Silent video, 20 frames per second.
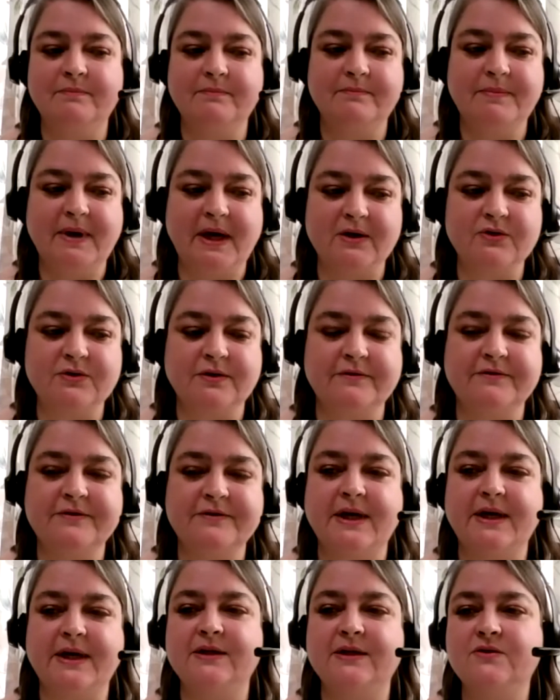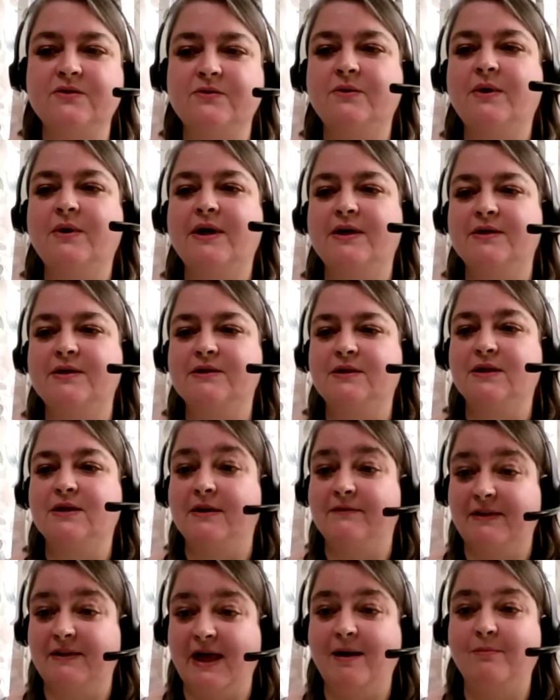Bachelor of Science requires a lot
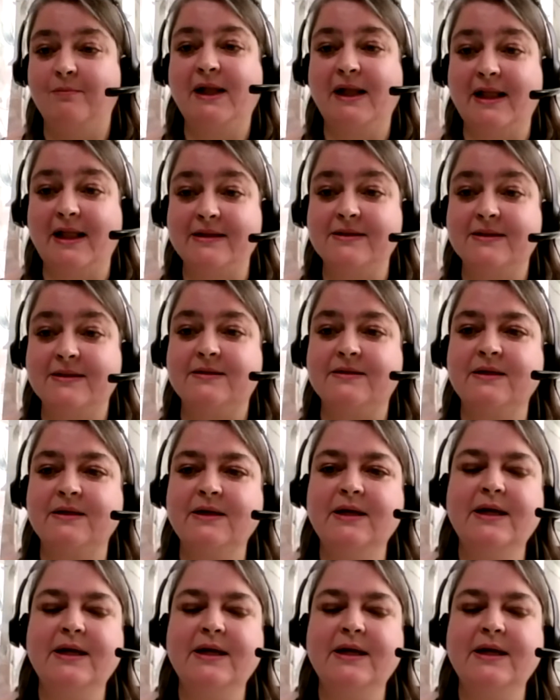of lab classes.